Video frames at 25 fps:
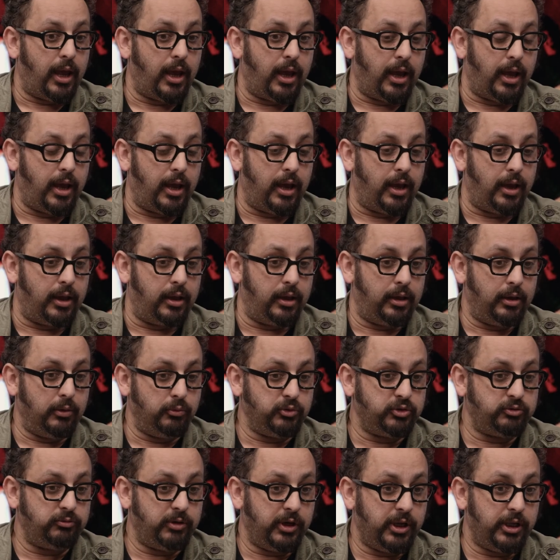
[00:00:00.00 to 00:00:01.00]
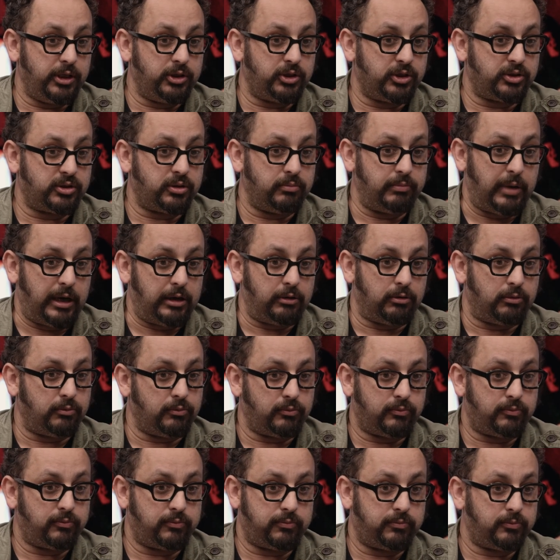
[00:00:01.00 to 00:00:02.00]
uh, it was really just a matter
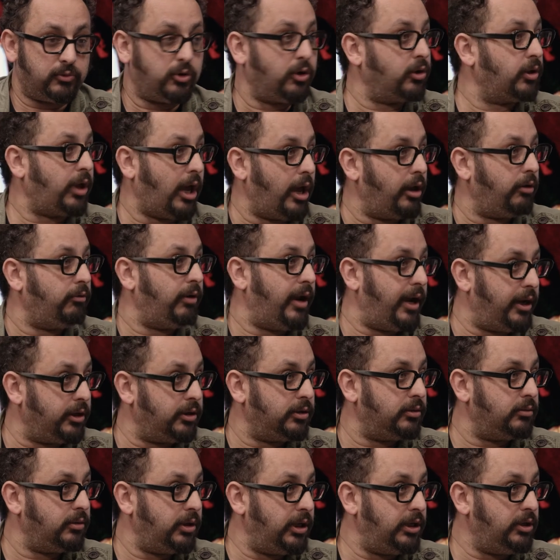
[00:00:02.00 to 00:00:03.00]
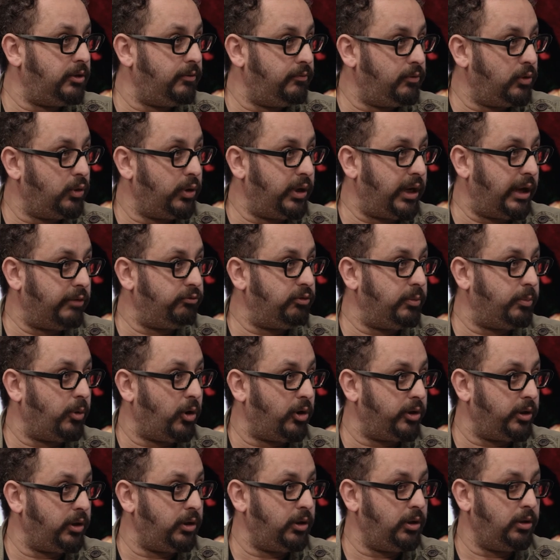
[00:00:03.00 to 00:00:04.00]
of sort of going around and interviewing
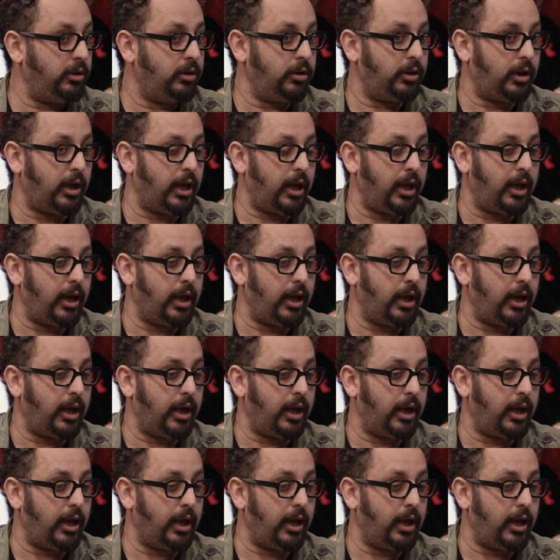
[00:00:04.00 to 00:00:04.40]
everybody.